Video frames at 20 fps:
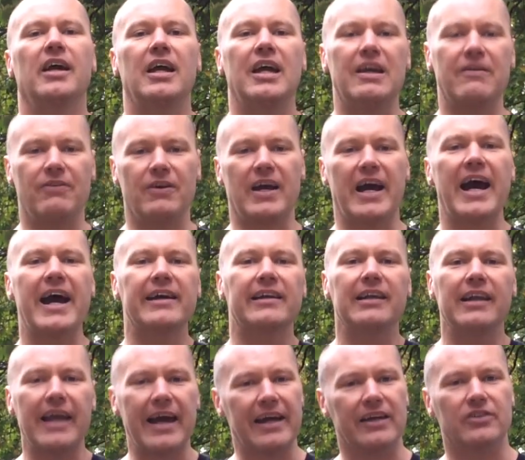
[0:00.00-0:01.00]
if it had
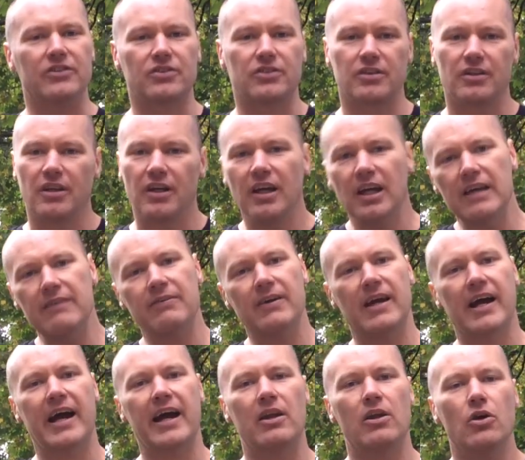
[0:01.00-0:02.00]
legs, if it
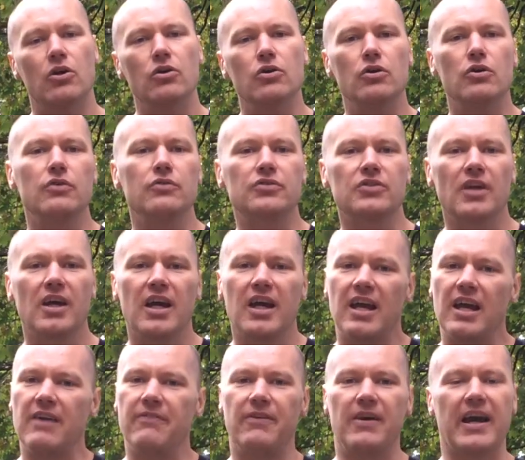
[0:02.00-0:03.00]
had hooves,
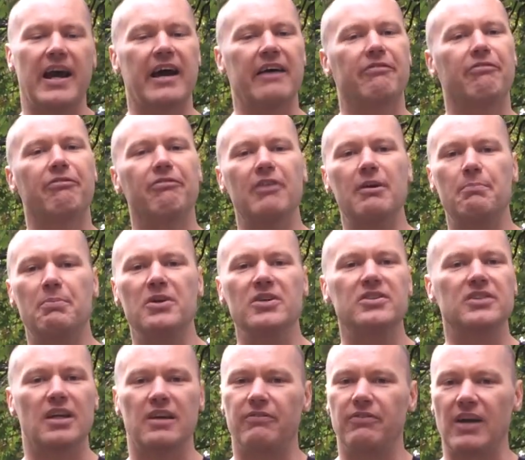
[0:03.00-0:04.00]
if it had
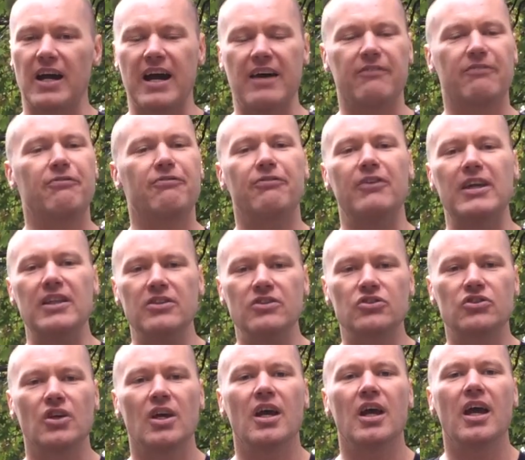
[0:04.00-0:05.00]
flippers, if it had
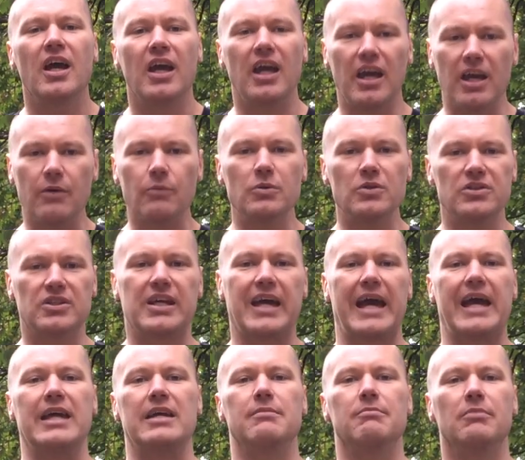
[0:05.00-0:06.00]
fins, it was
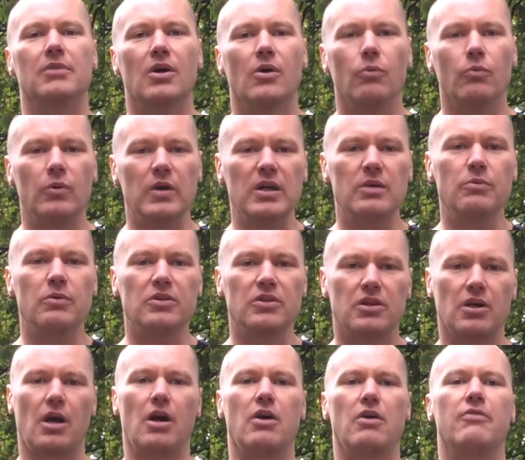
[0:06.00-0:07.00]
game. We would
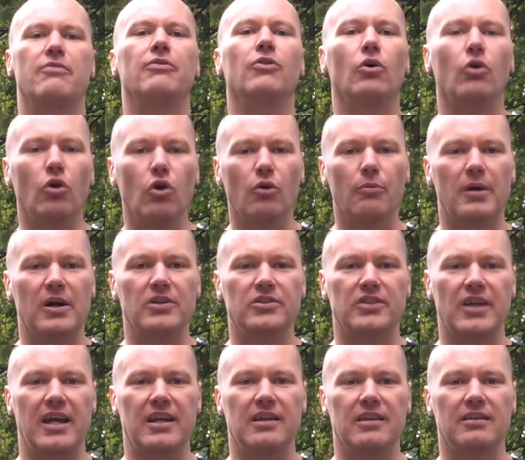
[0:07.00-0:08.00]
go for
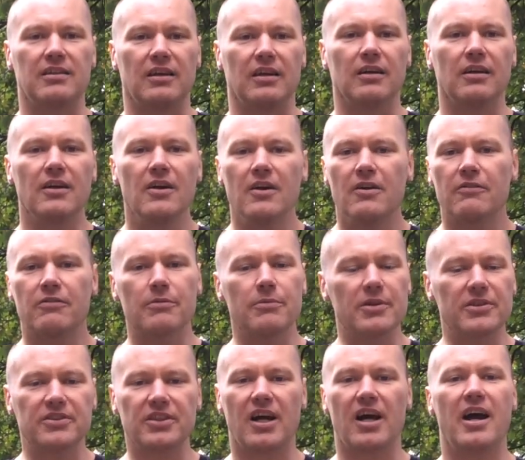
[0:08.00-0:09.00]
almost anything, from
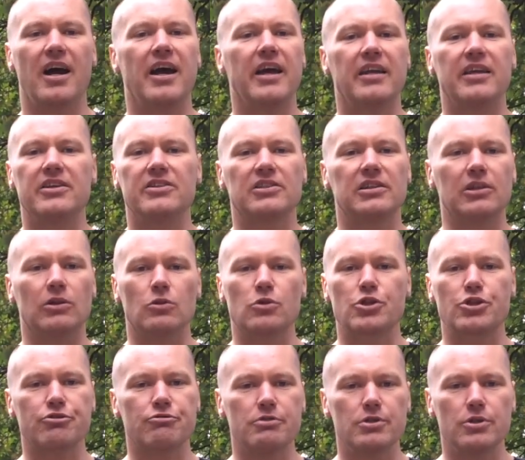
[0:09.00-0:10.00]
the tiniest little
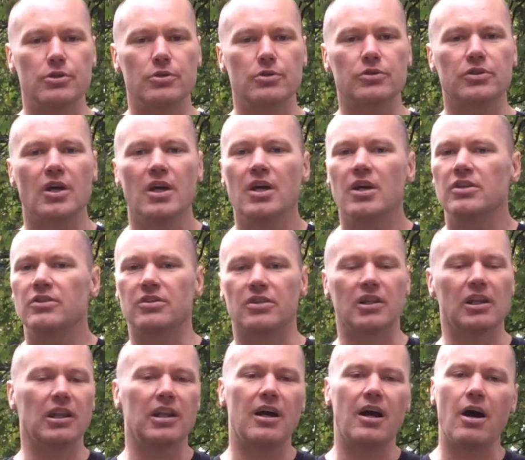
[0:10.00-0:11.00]
shrews to
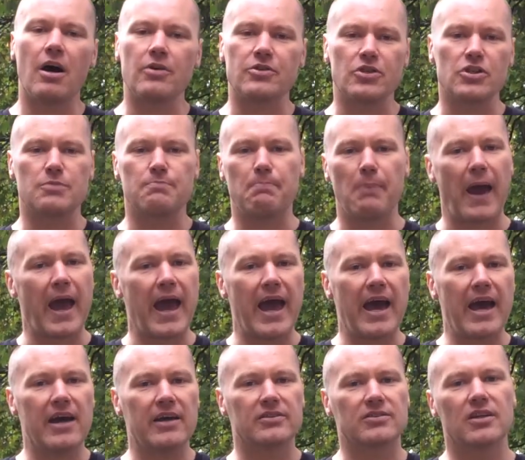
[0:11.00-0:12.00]
the largest
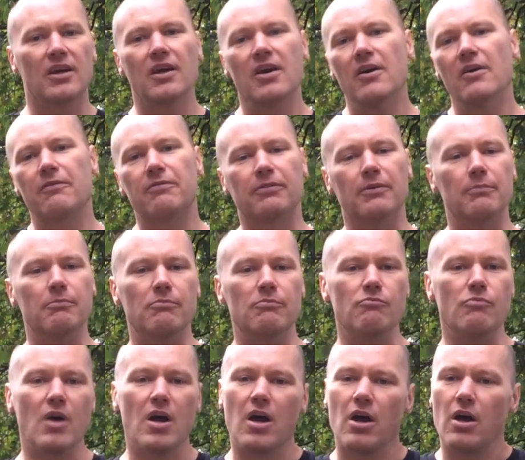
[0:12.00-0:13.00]
bears,
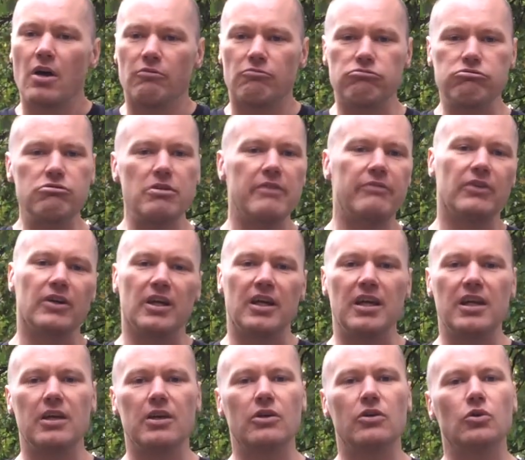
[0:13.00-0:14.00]
from river
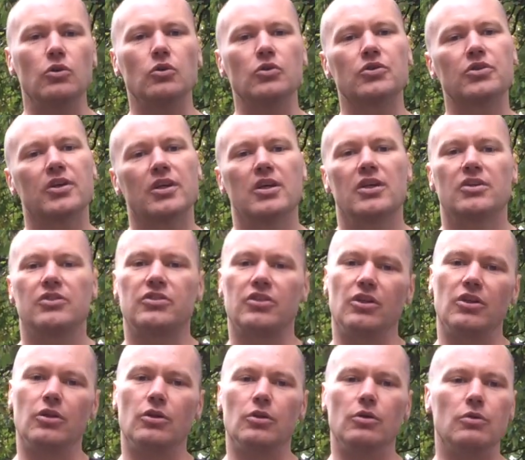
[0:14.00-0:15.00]
eels
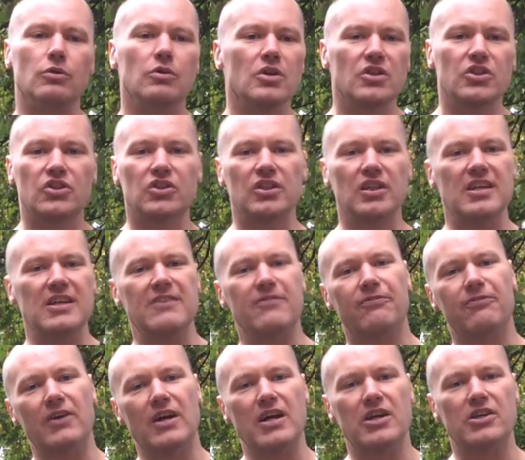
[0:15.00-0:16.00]
to sea
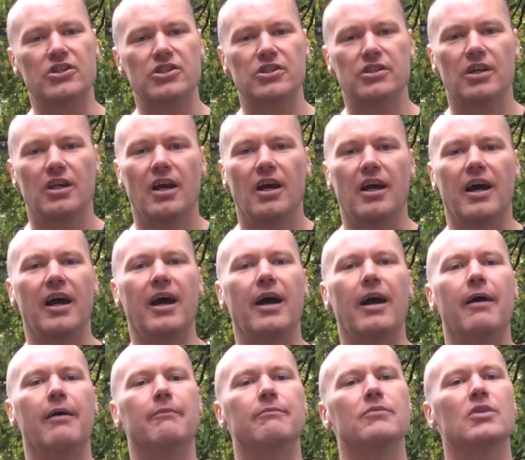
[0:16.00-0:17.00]
fish,
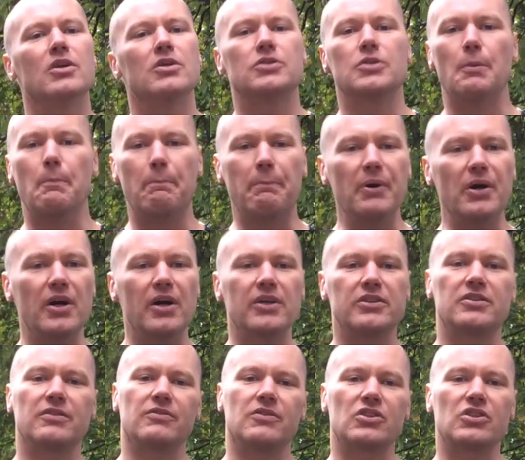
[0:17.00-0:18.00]
to
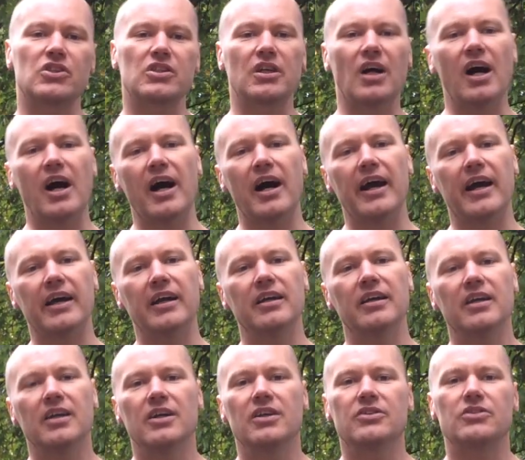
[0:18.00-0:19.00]
birds of the sky,
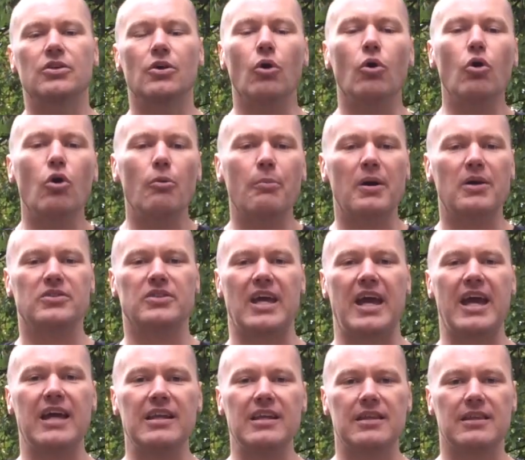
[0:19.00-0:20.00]
to almost
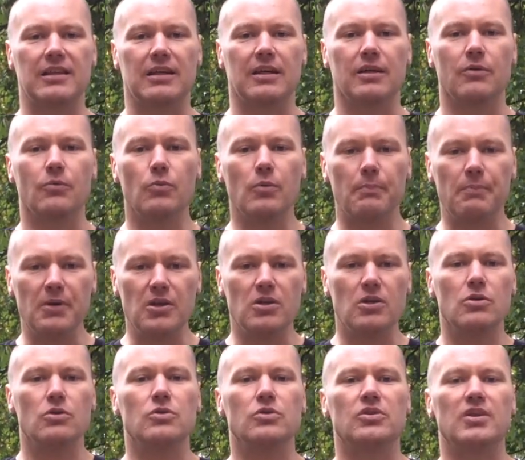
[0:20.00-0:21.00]
anything would be
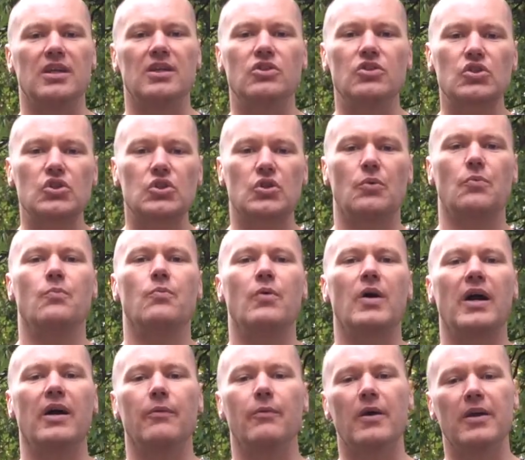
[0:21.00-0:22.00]
used in some
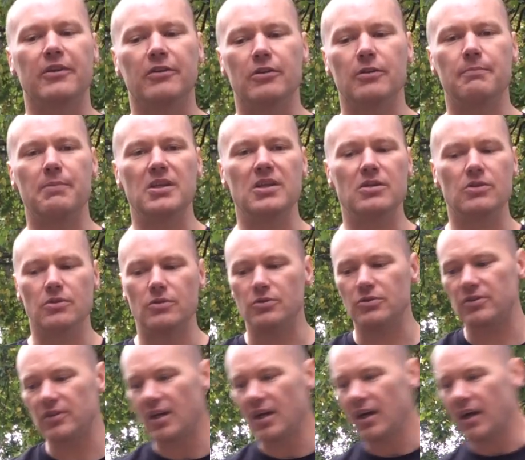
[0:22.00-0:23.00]
way. Whether it would be used,